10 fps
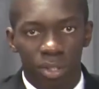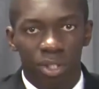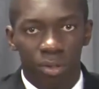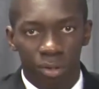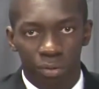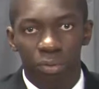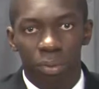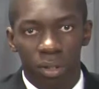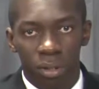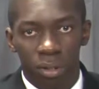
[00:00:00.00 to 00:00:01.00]
material
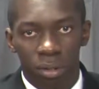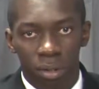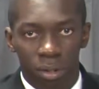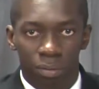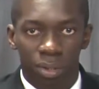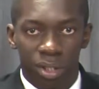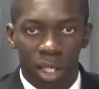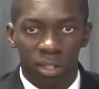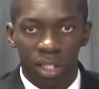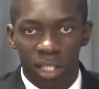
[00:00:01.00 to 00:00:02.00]
throughput,
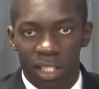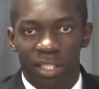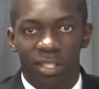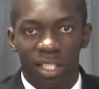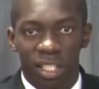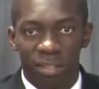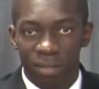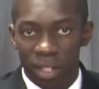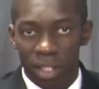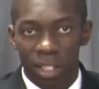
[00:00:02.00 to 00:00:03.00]
resulting in a
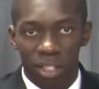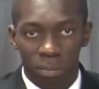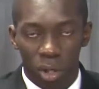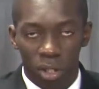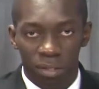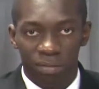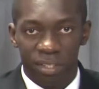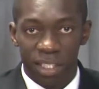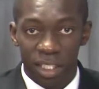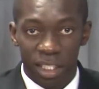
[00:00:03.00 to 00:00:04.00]
significantly smaller
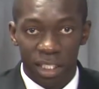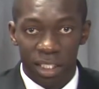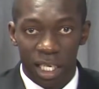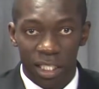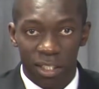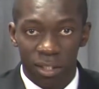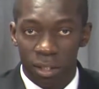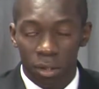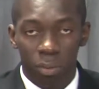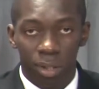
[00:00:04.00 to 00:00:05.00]
facility size
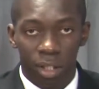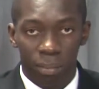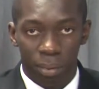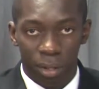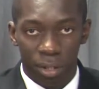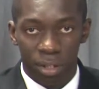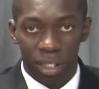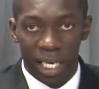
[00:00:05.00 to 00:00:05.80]
when compared to